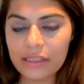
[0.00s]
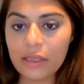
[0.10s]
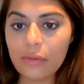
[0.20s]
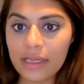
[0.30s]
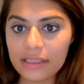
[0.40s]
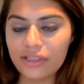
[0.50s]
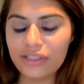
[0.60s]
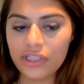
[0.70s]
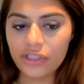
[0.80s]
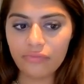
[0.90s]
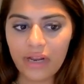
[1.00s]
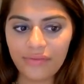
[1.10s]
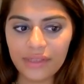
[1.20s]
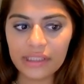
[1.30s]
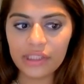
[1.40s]
So personalization and
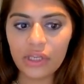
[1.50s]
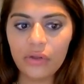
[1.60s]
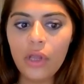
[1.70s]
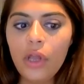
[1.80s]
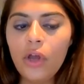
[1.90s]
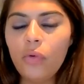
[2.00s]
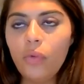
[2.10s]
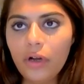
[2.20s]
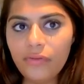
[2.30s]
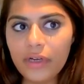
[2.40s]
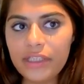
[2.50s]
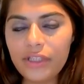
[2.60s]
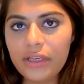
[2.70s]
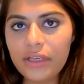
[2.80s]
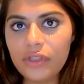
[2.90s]
relevance. So what advice do
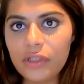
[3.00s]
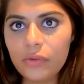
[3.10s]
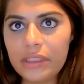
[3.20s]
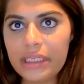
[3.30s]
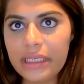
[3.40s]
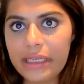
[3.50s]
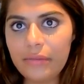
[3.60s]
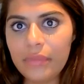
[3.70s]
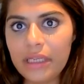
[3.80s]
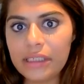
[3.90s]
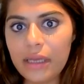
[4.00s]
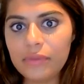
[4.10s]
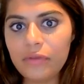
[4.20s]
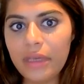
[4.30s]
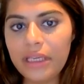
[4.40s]
you give to your team in
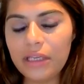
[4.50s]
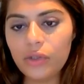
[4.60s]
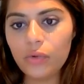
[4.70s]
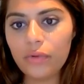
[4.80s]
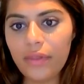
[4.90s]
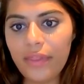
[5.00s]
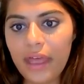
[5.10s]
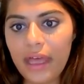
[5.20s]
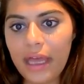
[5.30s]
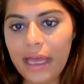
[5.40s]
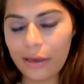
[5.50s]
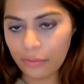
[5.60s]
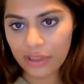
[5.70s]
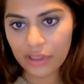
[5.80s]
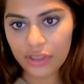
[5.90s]
terms of making sure that their
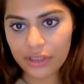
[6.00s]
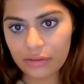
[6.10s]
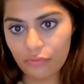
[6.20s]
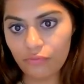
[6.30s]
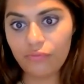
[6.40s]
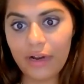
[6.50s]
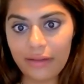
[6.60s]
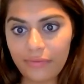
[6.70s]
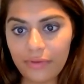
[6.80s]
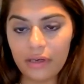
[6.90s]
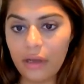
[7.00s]
outreach is relevant?